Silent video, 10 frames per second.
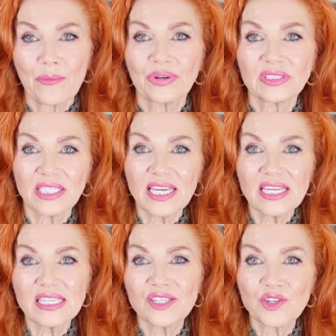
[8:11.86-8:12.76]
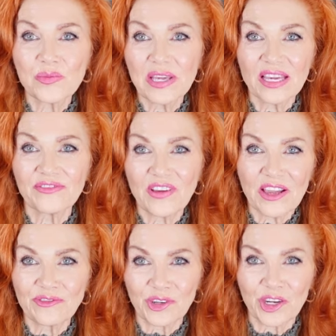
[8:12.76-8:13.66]
Please do me a
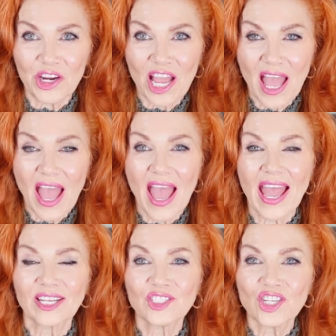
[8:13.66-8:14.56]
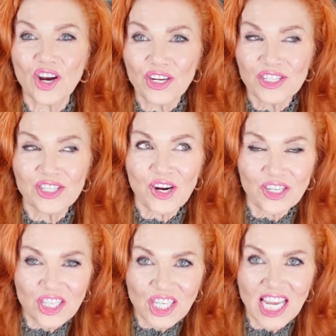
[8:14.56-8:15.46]
favor and chart,
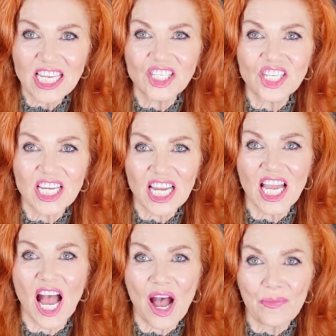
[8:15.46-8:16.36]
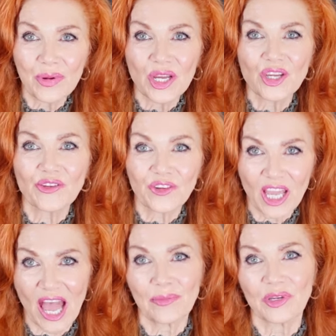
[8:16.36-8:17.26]
start changing up your
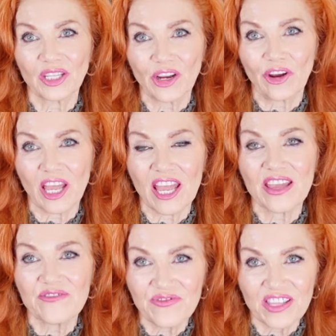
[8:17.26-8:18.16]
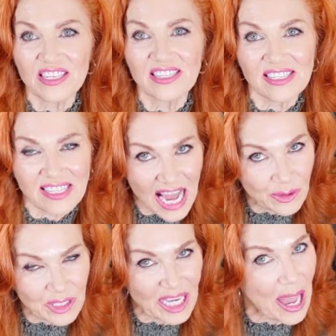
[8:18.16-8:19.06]
vocabulary if this is
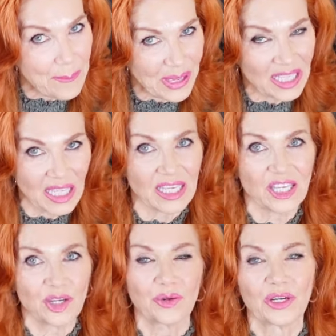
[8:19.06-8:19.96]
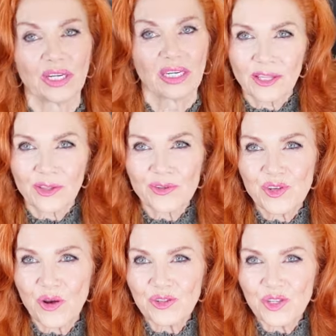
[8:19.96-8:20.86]
sounding a bit like you. There's
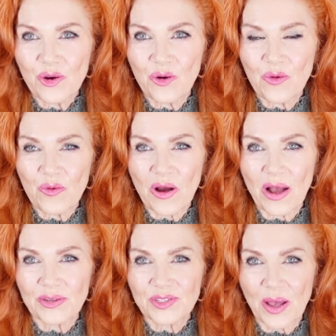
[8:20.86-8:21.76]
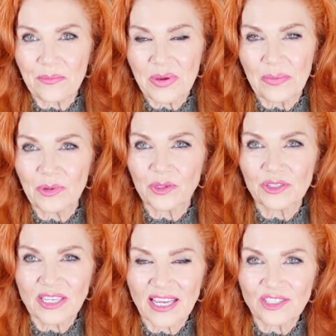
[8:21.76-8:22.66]
also some people who
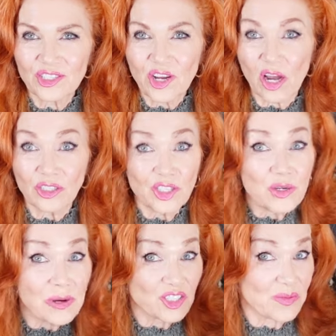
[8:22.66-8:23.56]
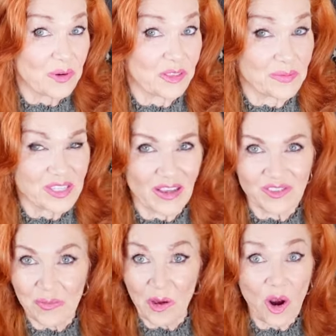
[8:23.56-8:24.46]
tend to talk too much about
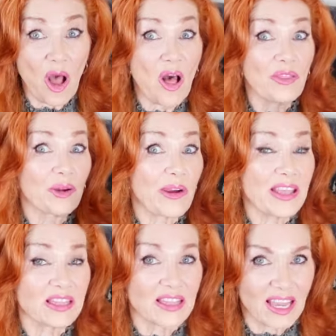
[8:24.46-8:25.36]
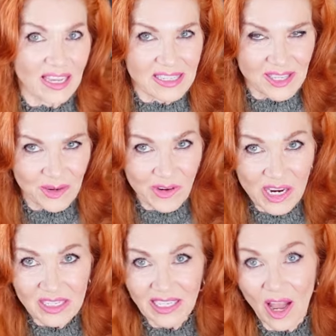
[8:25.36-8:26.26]
themselves, about all the great things, and
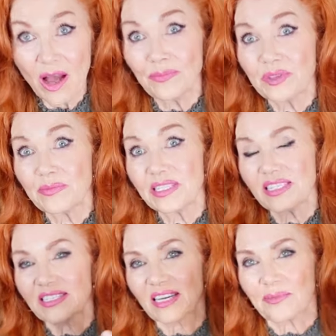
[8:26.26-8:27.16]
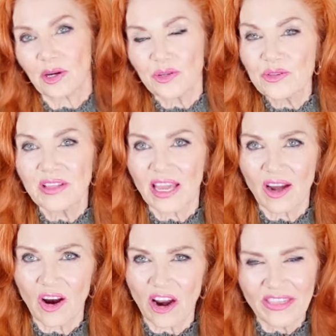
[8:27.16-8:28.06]
really optimistic about who they
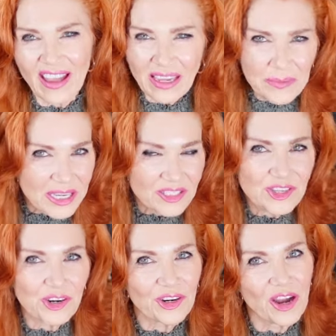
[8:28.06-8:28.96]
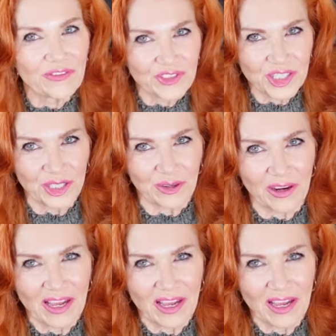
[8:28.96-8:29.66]
are, and that can be a turnoff too.